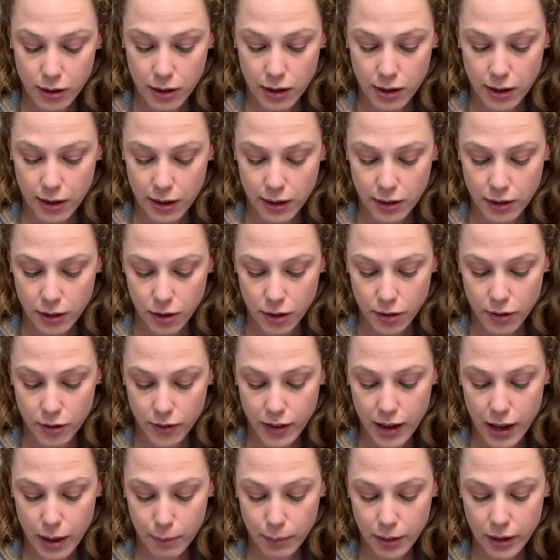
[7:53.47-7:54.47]
and your
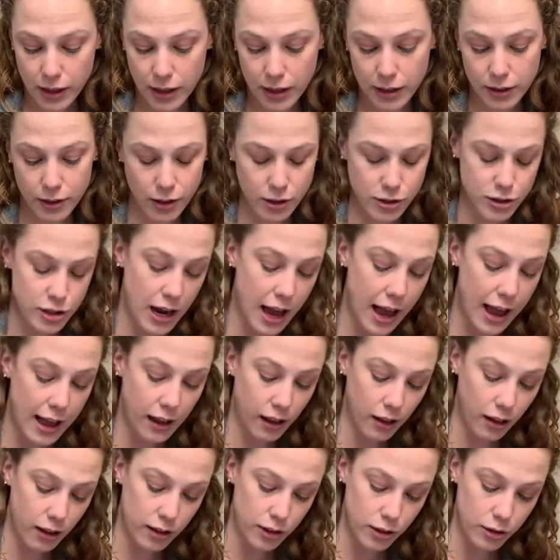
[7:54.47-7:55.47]
family and your
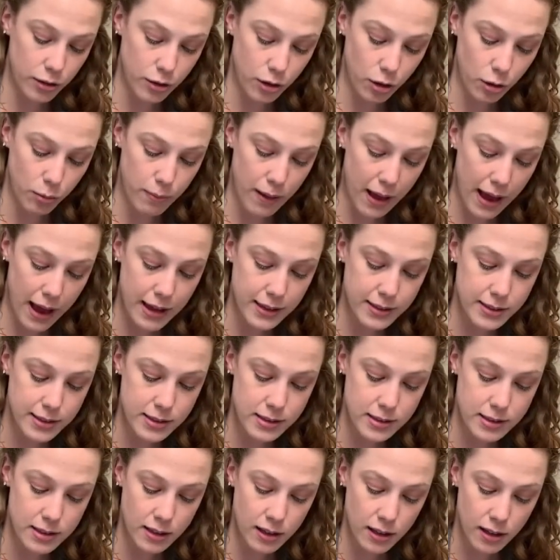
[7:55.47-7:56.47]
child, you know
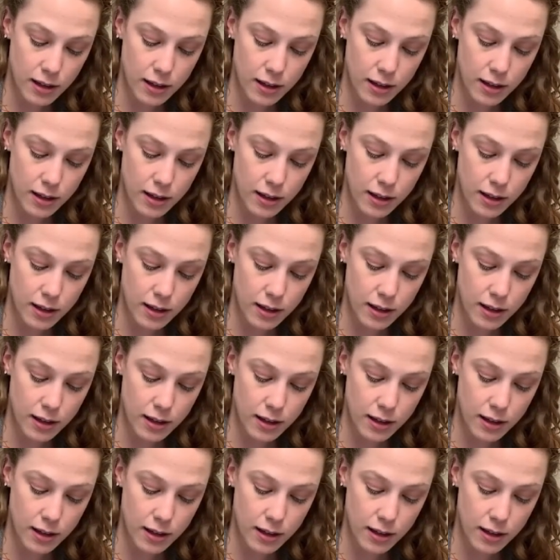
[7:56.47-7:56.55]
best.